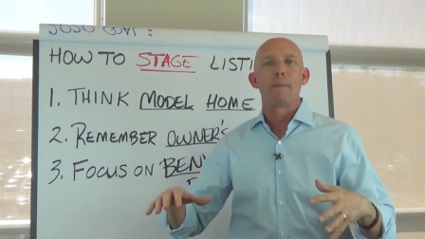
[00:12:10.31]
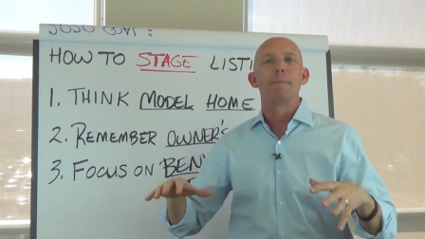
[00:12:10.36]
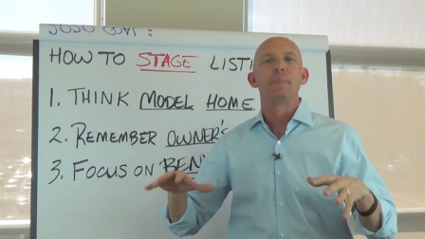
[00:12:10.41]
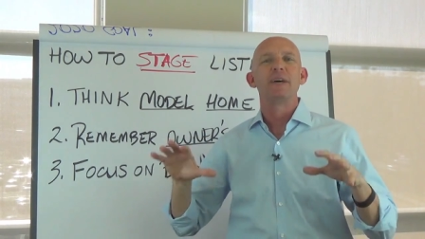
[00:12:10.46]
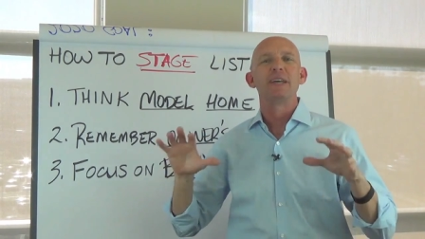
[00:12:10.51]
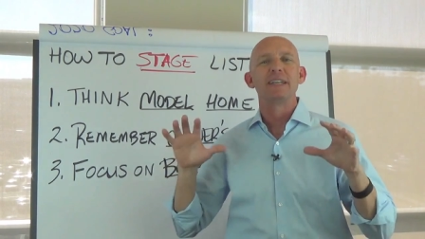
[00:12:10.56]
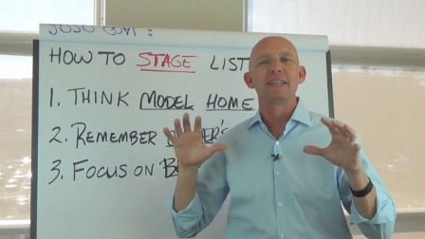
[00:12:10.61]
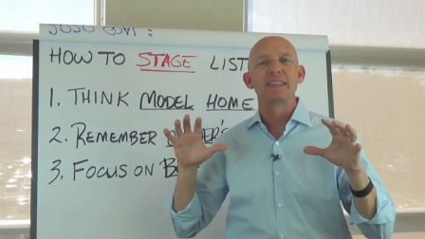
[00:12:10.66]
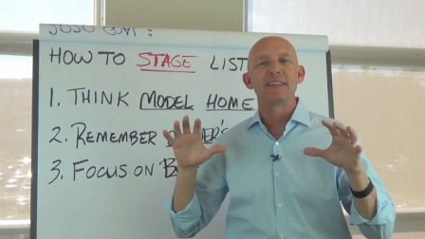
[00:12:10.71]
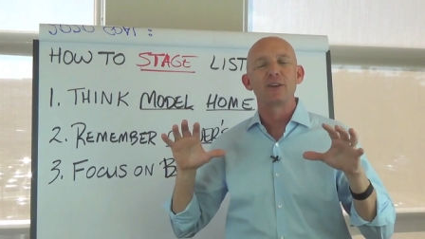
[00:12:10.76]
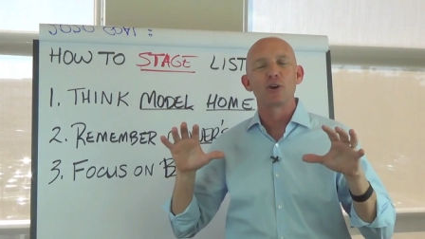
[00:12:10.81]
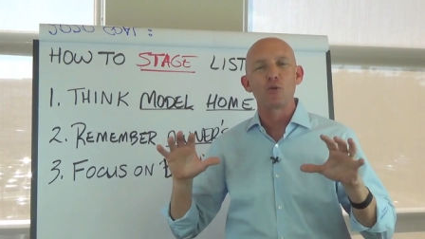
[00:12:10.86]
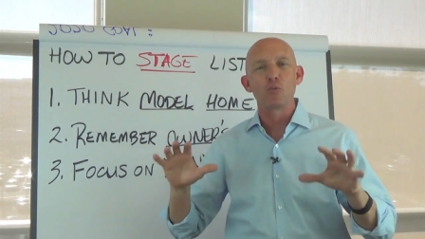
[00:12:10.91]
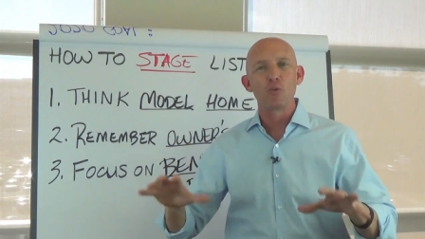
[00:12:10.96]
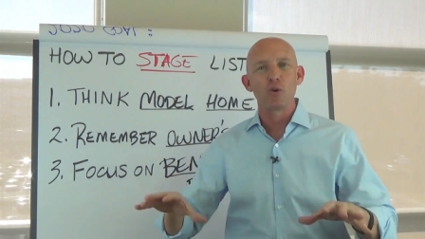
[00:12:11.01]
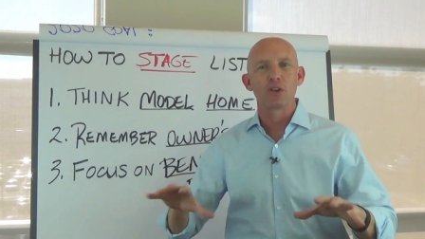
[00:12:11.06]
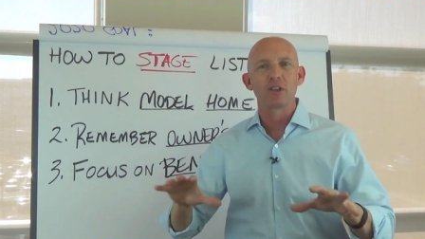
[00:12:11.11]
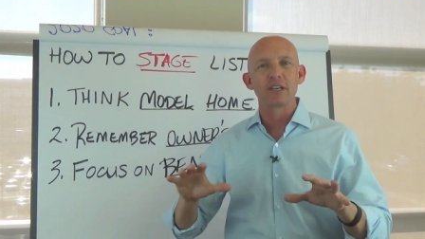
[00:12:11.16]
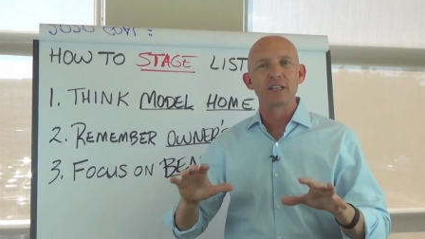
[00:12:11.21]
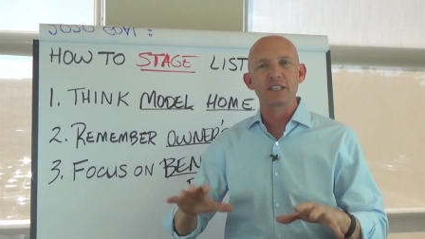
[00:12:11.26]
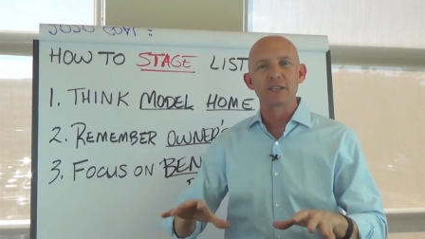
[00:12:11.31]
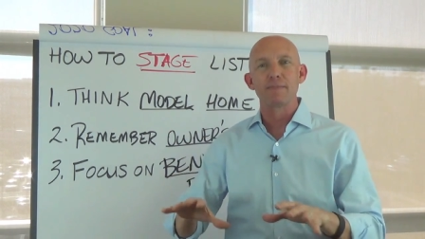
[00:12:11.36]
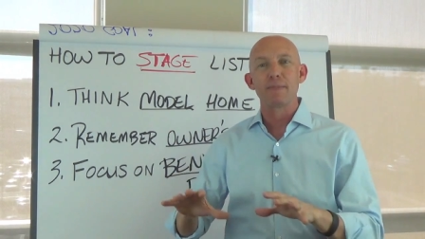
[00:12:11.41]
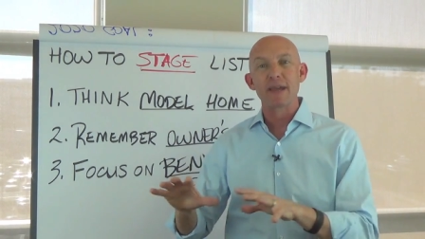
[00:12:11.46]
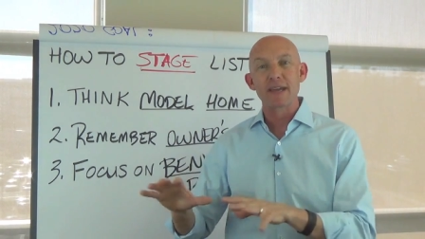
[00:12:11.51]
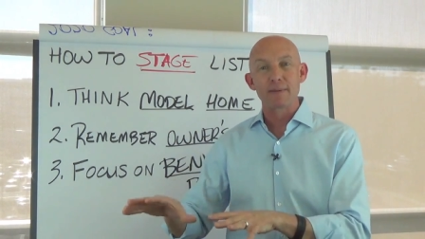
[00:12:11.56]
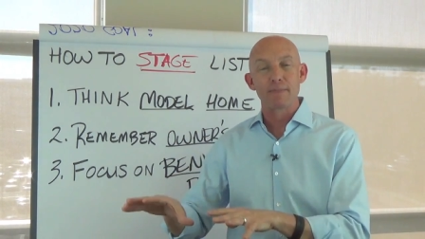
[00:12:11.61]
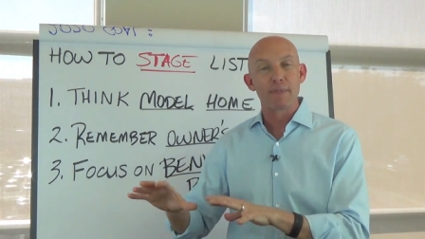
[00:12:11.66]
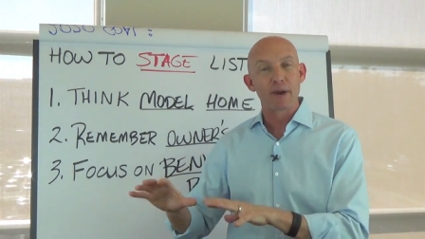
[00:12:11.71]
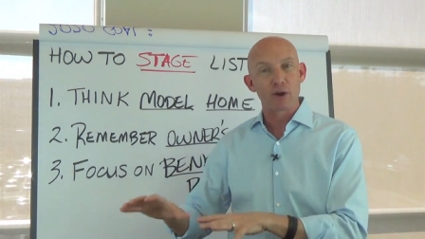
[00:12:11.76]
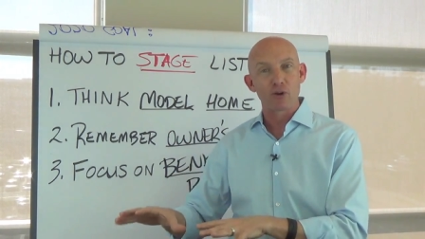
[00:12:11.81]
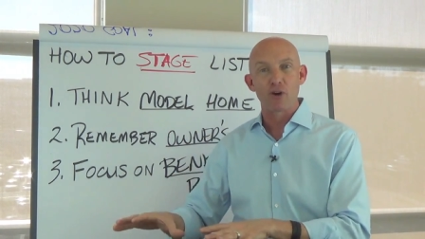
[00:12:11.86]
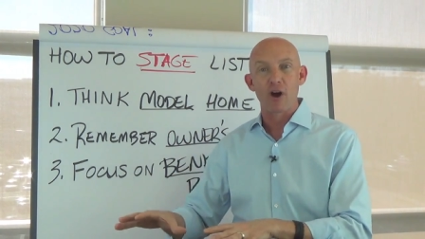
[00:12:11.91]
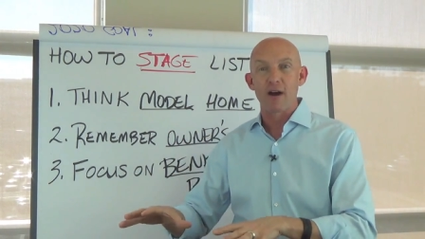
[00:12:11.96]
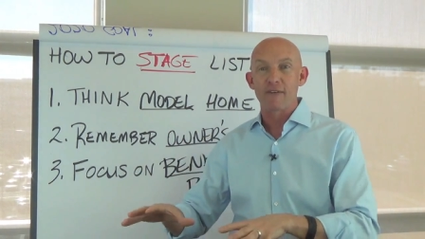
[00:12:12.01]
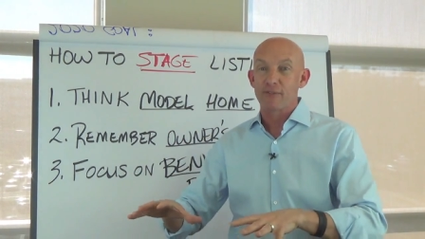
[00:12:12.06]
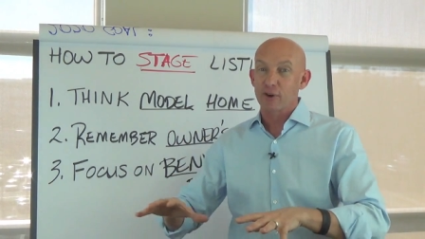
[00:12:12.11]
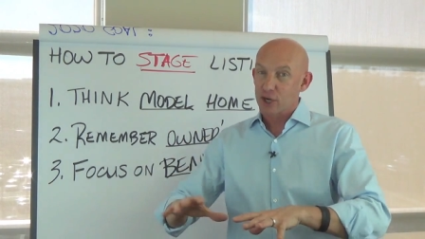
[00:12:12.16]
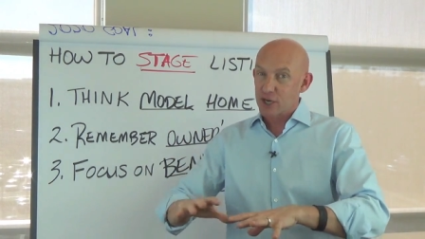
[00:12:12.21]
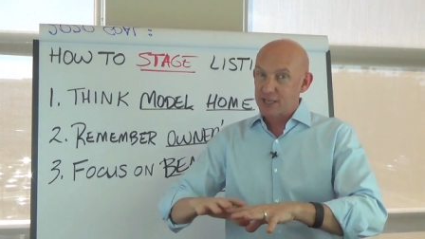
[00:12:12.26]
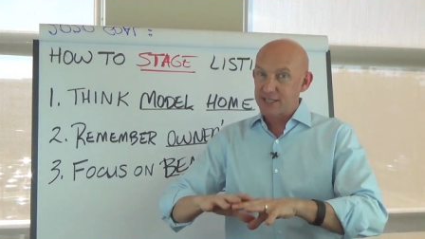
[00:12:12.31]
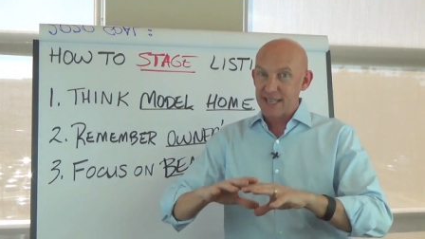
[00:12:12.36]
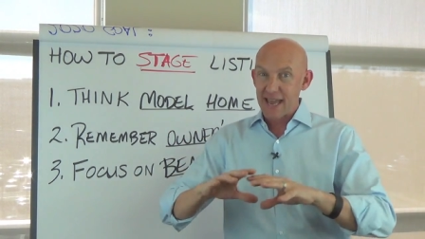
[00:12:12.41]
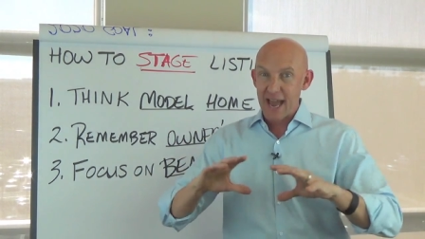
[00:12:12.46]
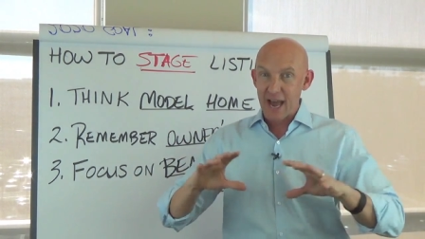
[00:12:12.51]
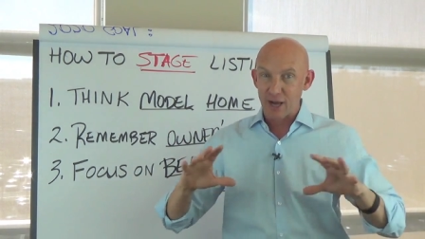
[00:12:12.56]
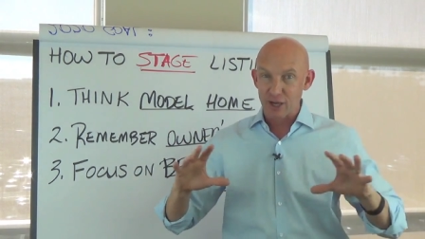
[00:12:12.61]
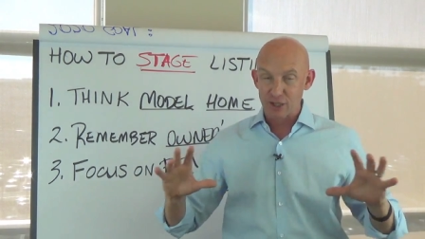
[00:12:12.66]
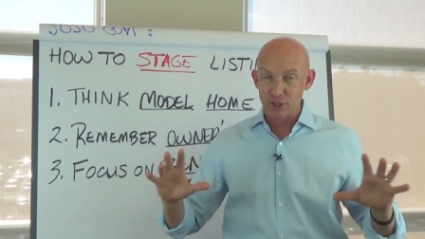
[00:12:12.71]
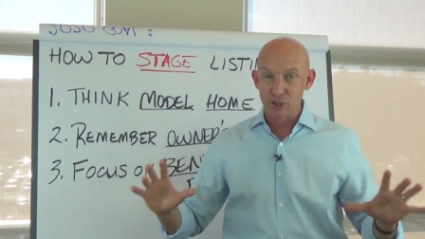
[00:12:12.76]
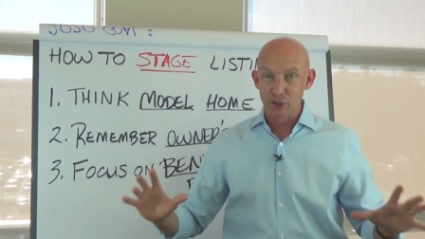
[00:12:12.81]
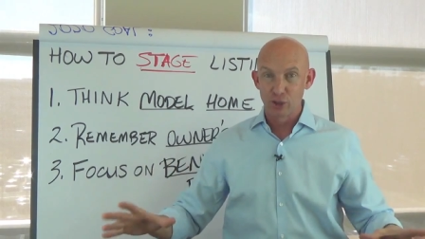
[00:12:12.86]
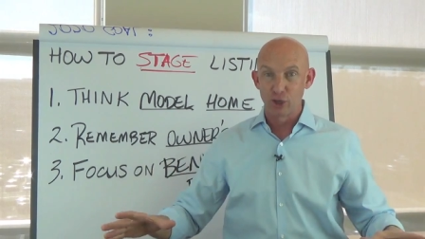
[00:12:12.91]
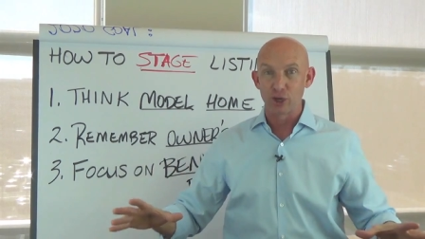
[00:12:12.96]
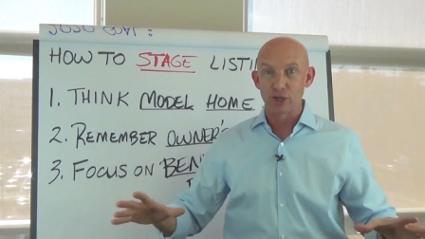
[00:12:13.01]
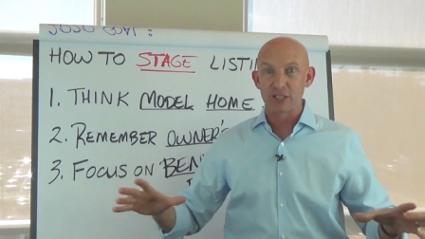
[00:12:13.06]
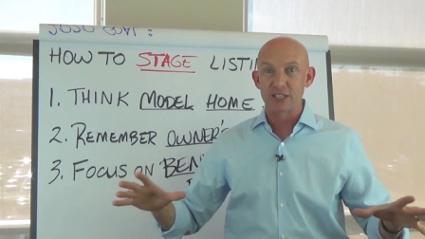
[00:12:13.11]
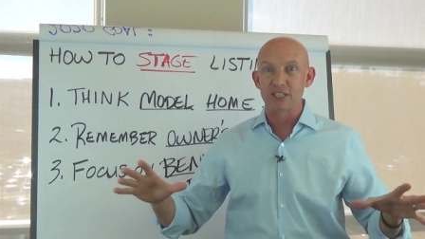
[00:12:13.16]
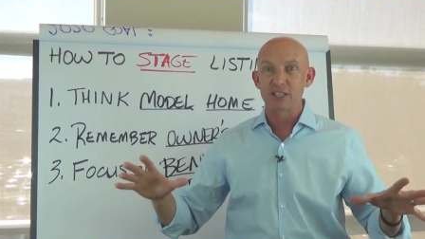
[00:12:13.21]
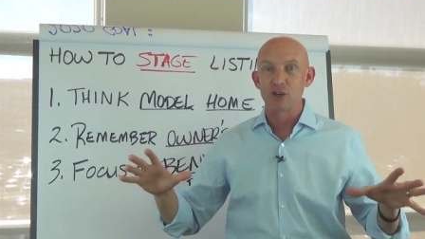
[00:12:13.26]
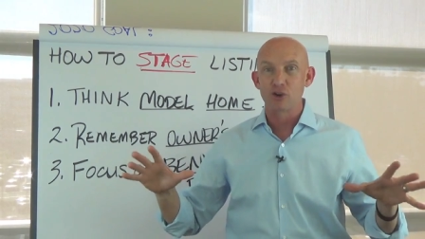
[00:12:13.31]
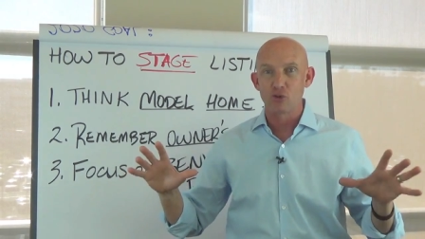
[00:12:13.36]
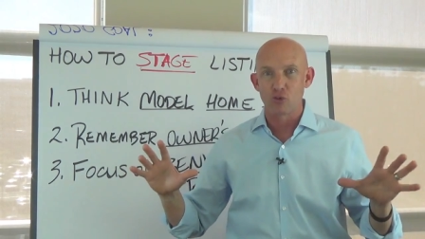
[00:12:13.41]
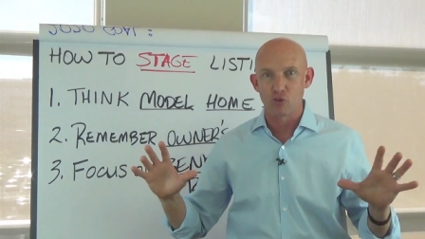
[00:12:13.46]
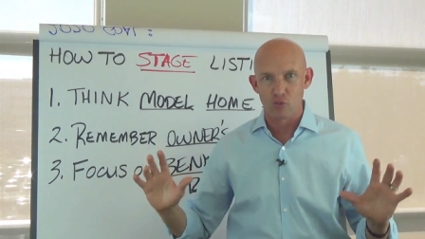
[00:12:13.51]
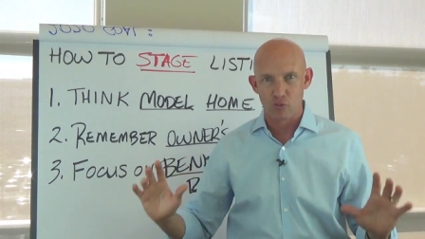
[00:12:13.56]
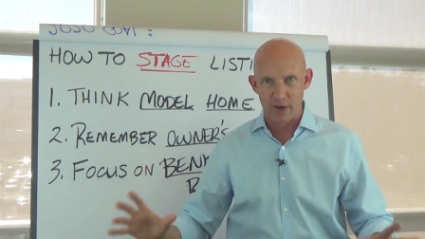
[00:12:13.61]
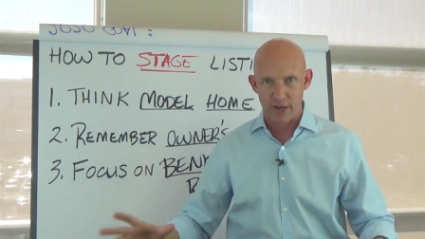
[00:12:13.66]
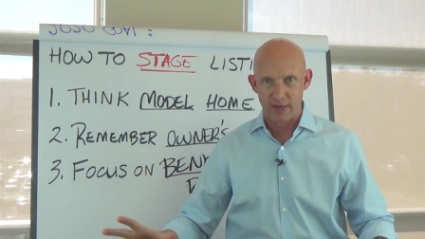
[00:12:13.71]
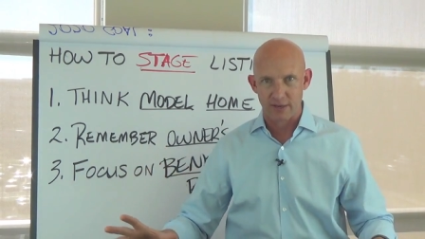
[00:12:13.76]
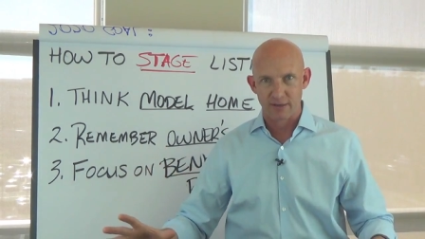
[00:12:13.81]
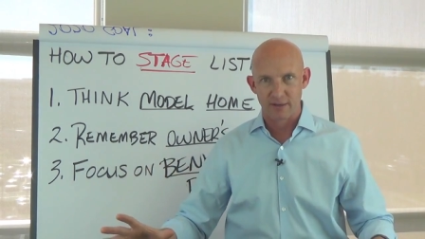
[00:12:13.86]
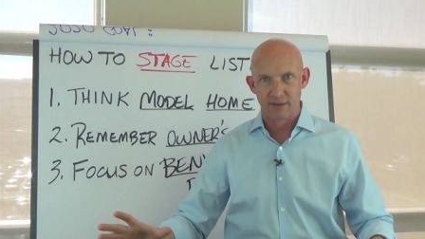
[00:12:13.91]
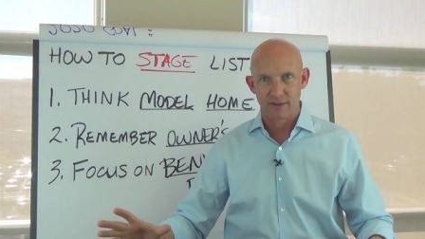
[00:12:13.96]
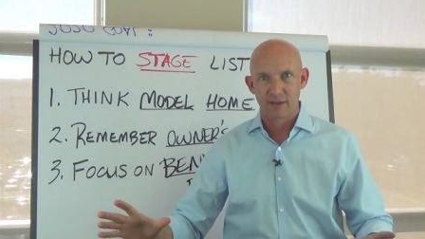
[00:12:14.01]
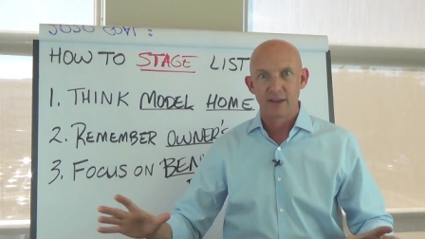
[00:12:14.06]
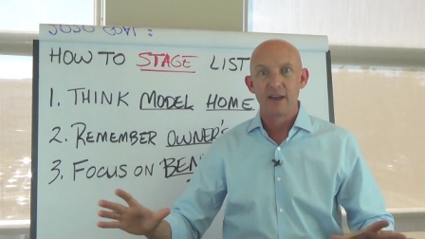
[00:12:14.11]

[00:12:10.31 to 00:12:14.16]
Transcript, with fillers: but they're willing to make a better offer because the house looks great.